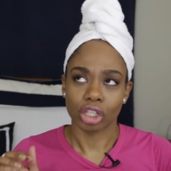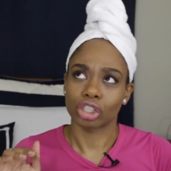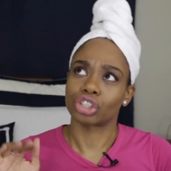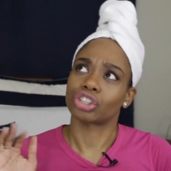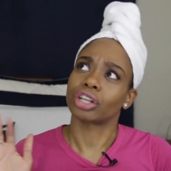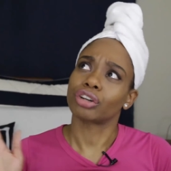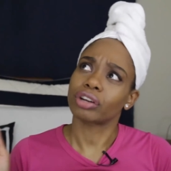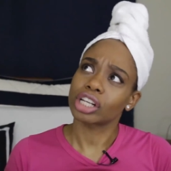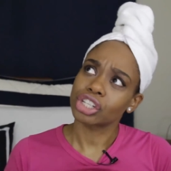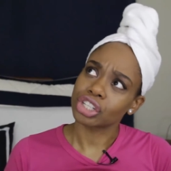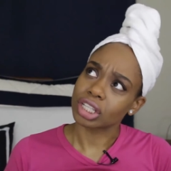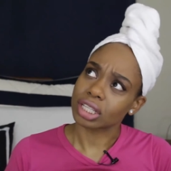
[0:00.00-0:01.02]

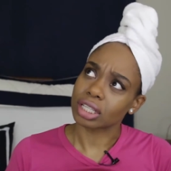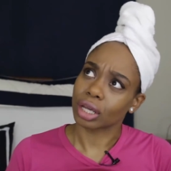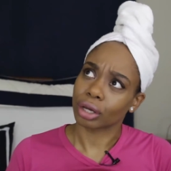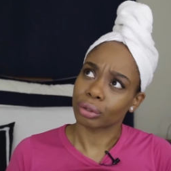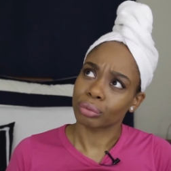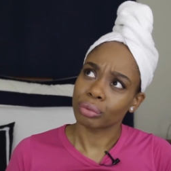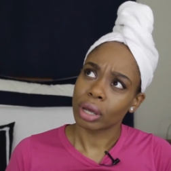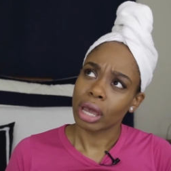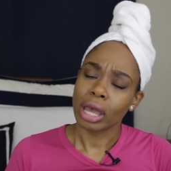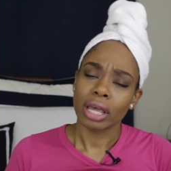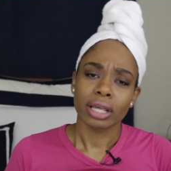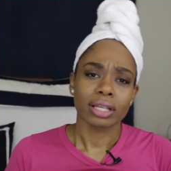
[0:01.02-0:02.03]
generations ago,
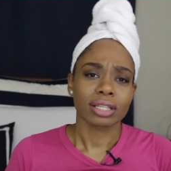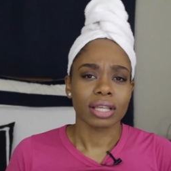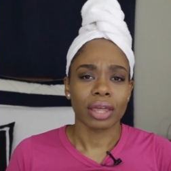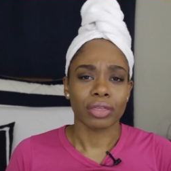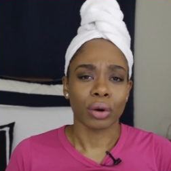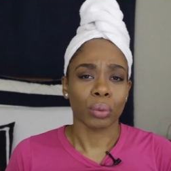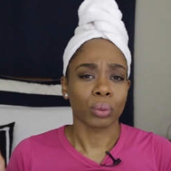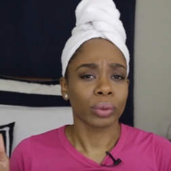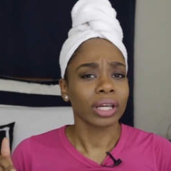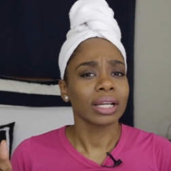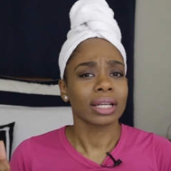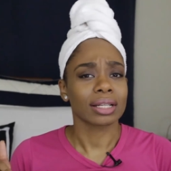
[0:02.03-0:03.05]
said that
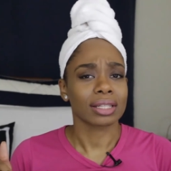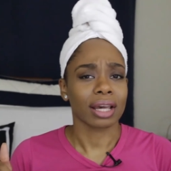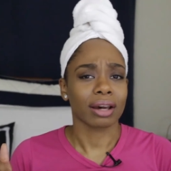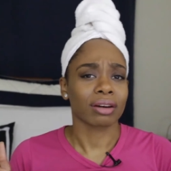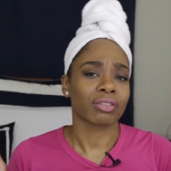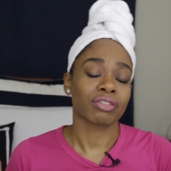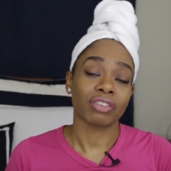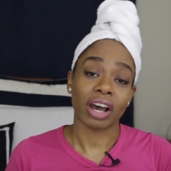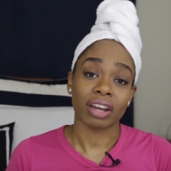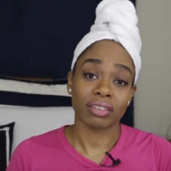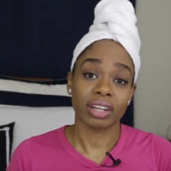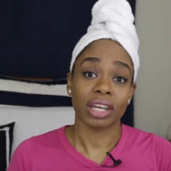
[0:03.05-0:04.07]
we needed to have
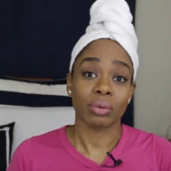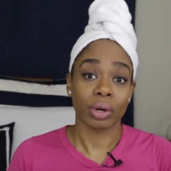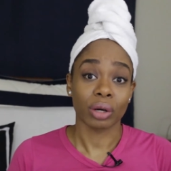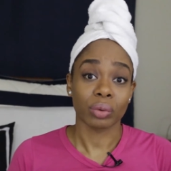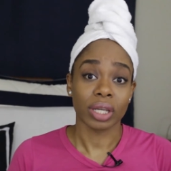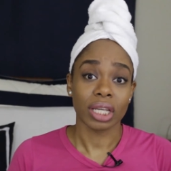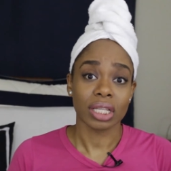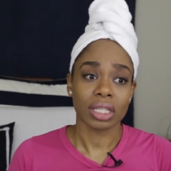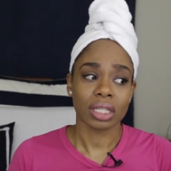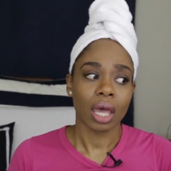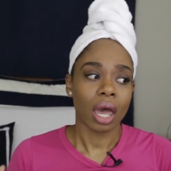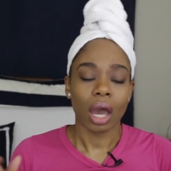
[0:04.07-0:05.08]
5-day work weeks,
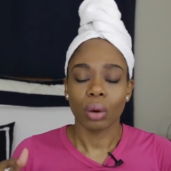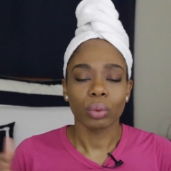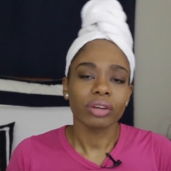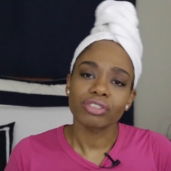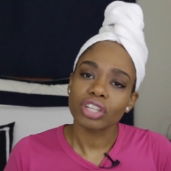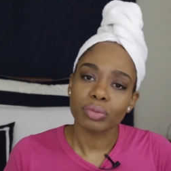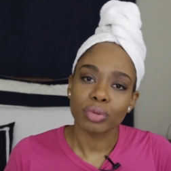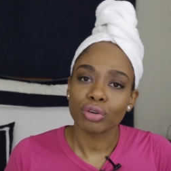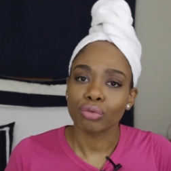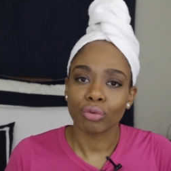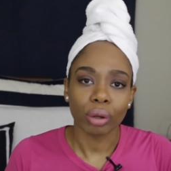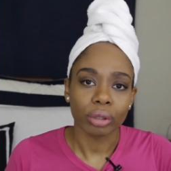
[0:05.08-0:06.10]
and we've just
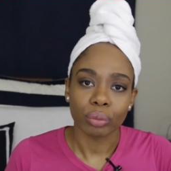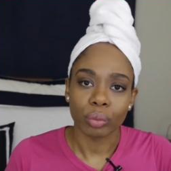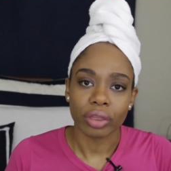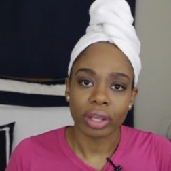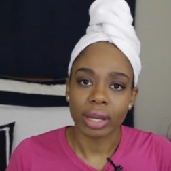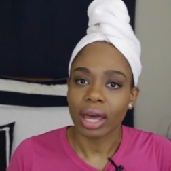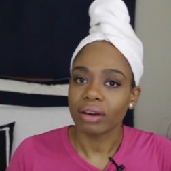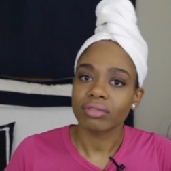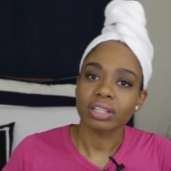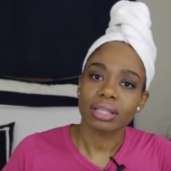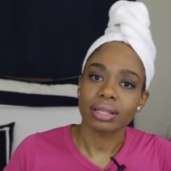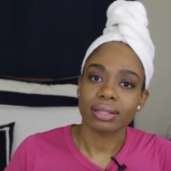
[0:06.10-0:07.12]
been rolling with it ever
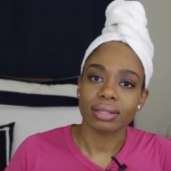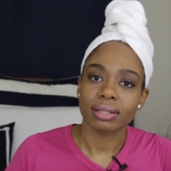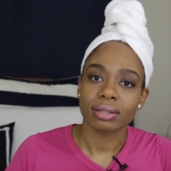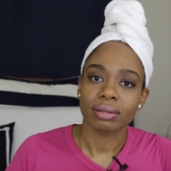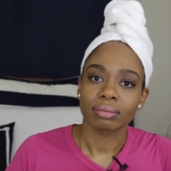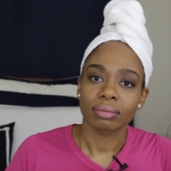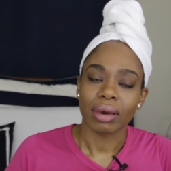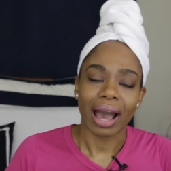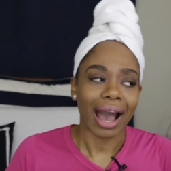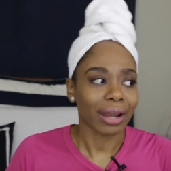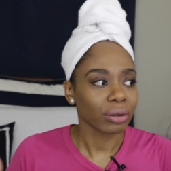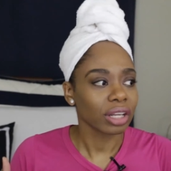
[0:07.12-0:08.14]
since.
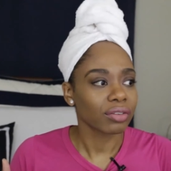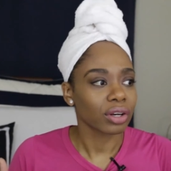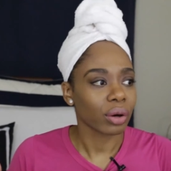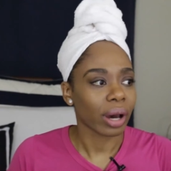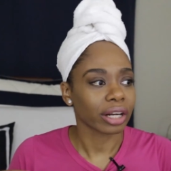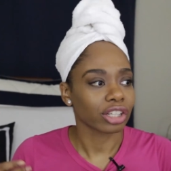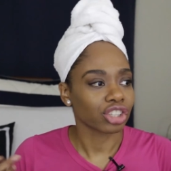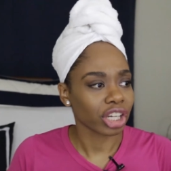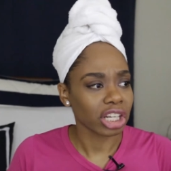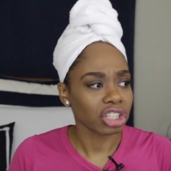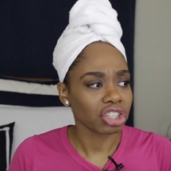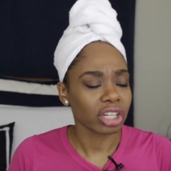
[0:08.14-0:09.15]
I don't even know how to
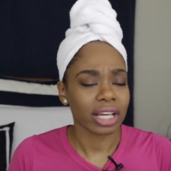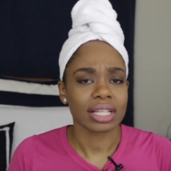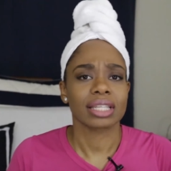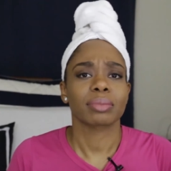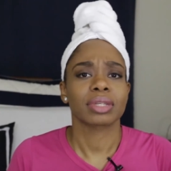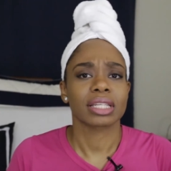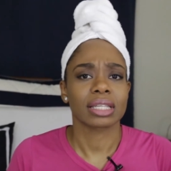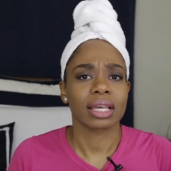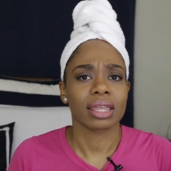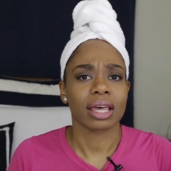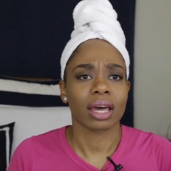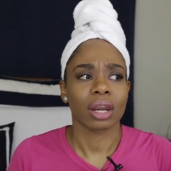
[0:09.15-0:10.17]
change it except to say
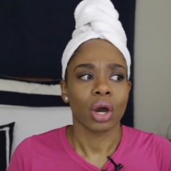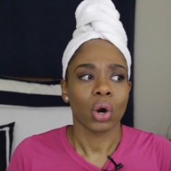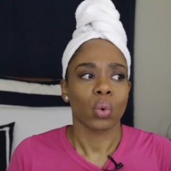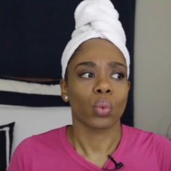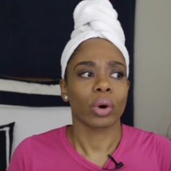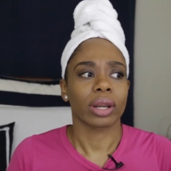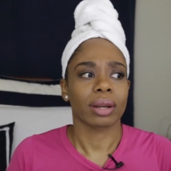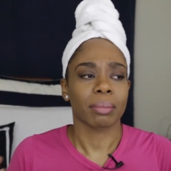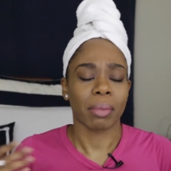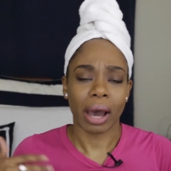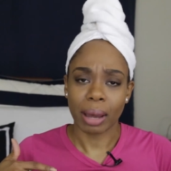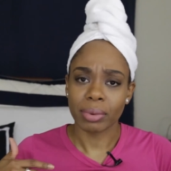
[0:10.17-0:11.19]
that when
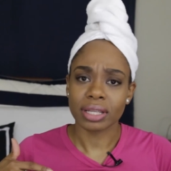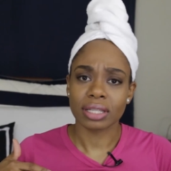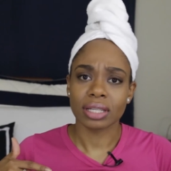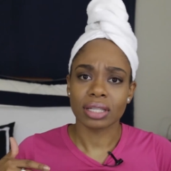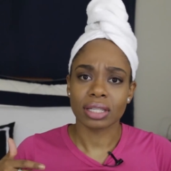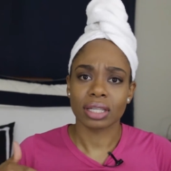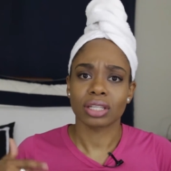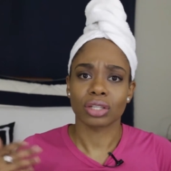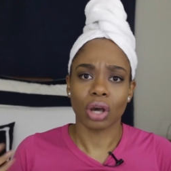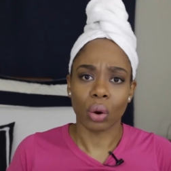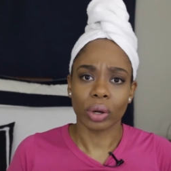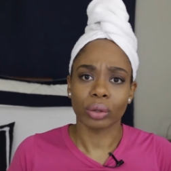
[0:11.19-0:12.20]
my business gets
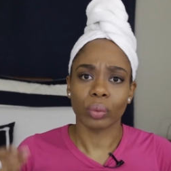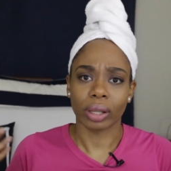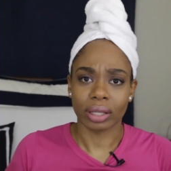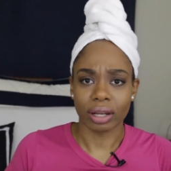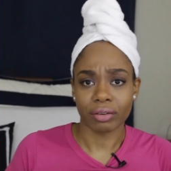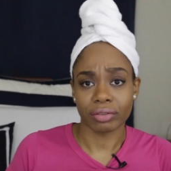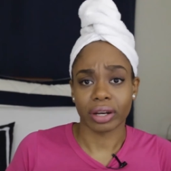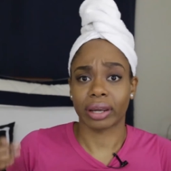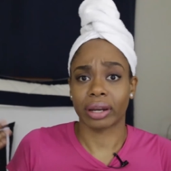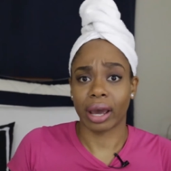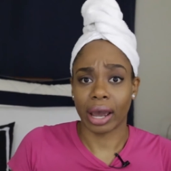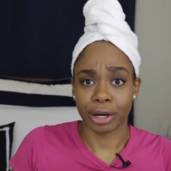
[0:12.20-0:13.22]
going well enough that I
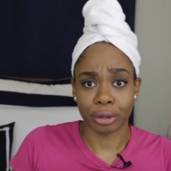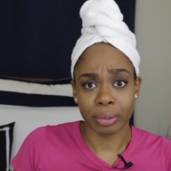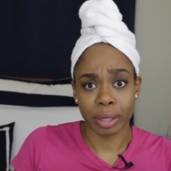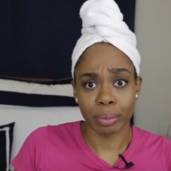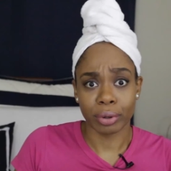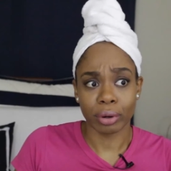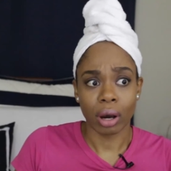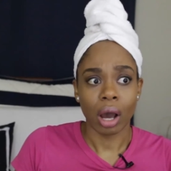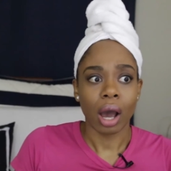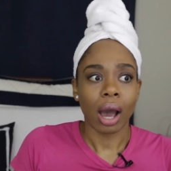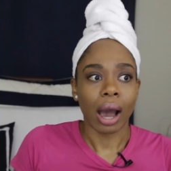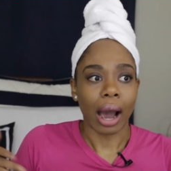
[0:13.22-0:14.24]
can hire people,
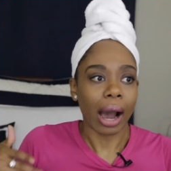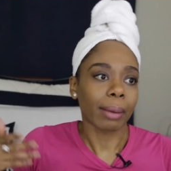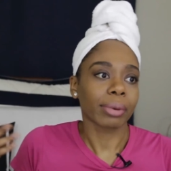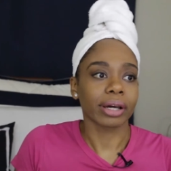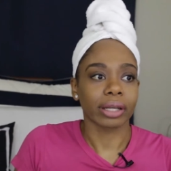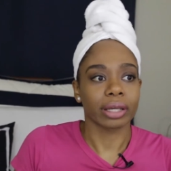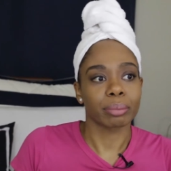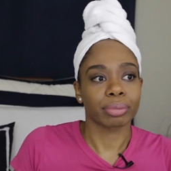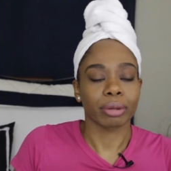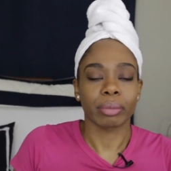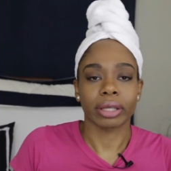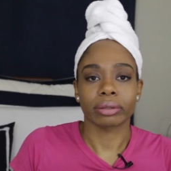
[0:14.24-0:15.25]
I'm gonna
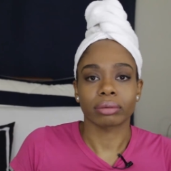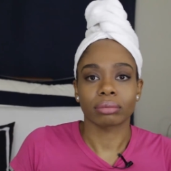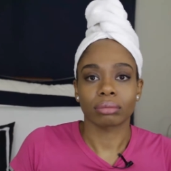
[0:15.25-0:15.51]
implement